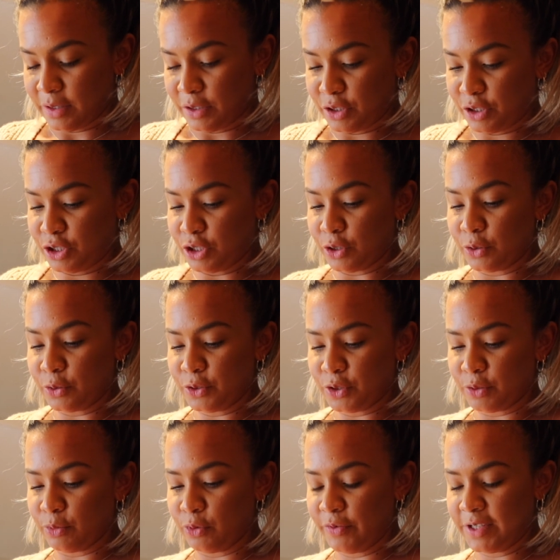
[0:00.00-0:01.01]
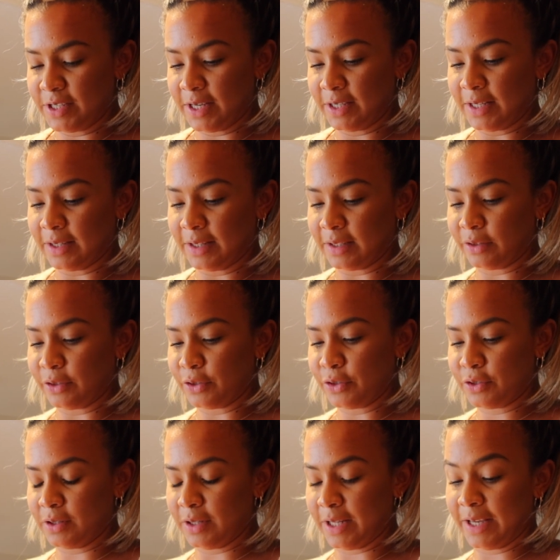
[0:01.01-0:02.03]
shows or movies like that, that
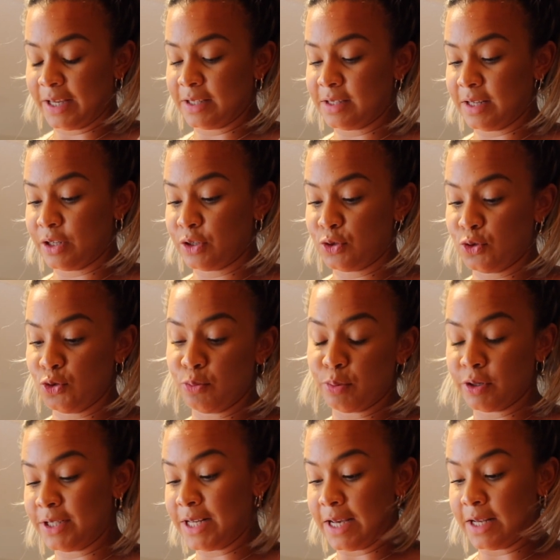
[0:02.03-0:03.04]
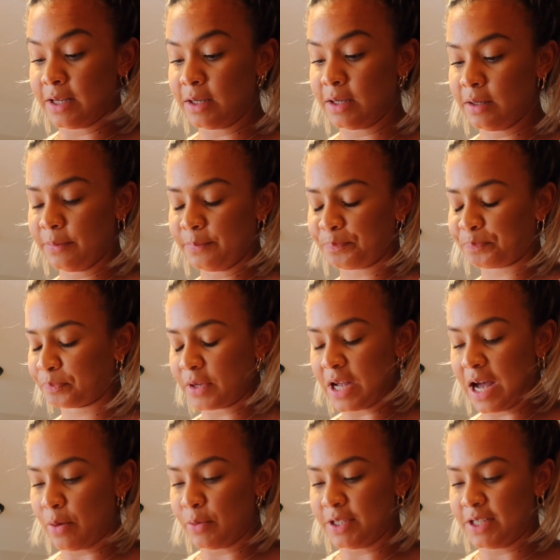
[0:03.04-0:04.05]
there's like, it's like super dated,
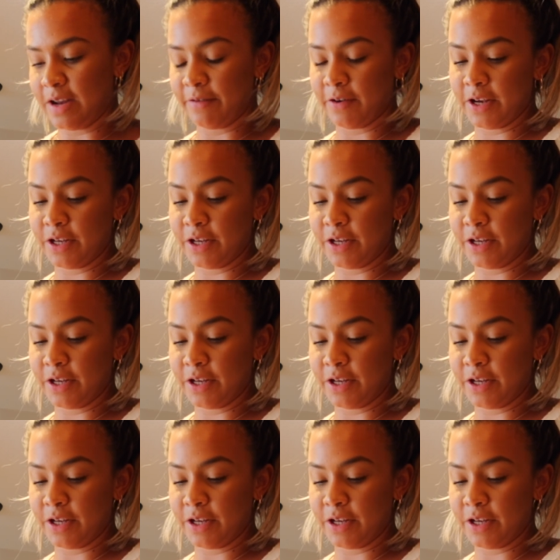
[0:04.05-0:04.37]
I was never